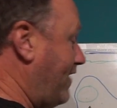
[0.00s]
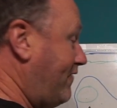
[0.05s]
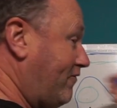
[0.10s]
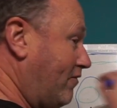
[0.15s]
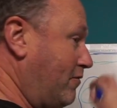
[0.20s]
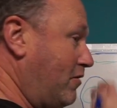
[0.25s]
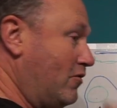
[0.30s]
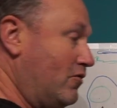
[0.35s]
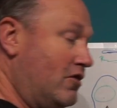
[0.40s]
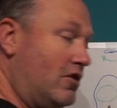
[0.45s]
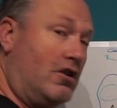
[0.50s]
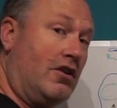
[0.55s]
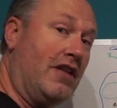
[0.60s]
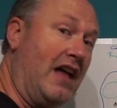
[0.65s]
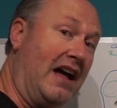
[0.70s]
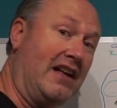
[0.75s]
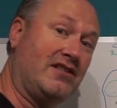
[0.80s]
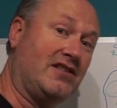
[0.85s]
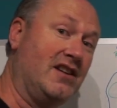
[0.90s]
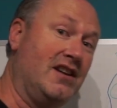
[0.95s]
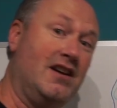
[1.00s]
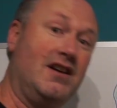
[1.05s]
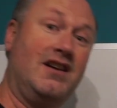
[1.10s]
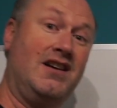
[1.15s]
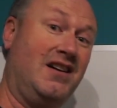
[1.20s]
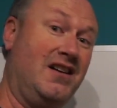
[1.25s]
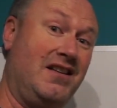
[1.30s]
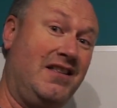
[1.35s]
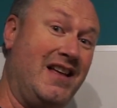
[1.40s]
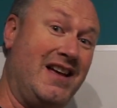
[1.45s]
from you and all that.
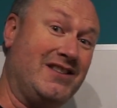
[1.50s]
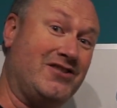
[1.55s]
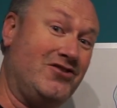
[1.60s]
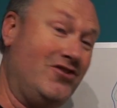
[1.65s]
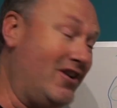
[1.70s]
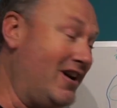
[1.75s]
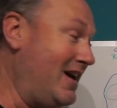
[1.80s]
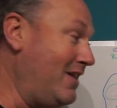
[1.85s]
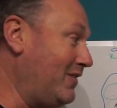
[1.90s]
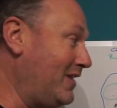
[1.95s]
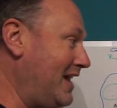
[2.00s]
That's not how a